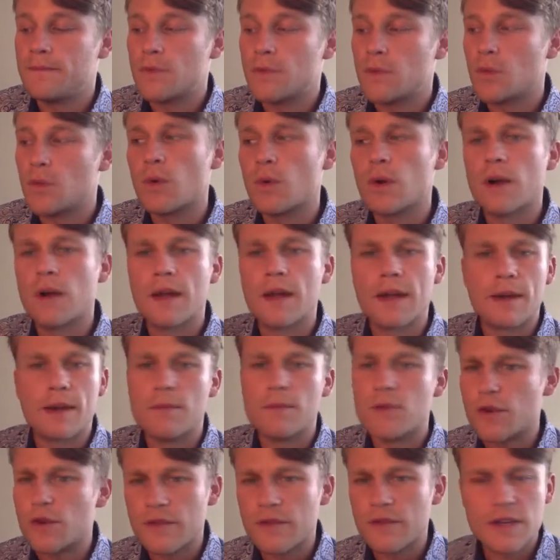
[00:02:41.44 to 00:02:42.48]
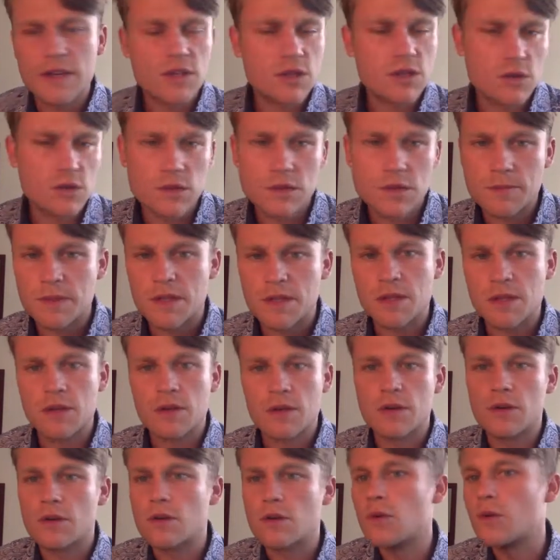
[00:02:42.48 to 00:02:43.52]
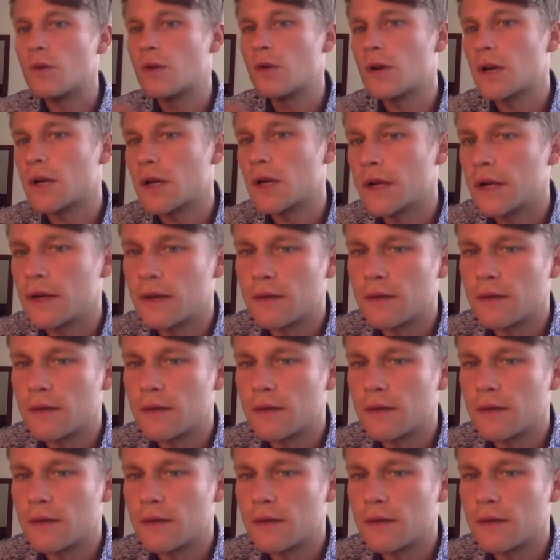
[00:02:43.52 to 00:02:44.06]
or like a motivational speaker, or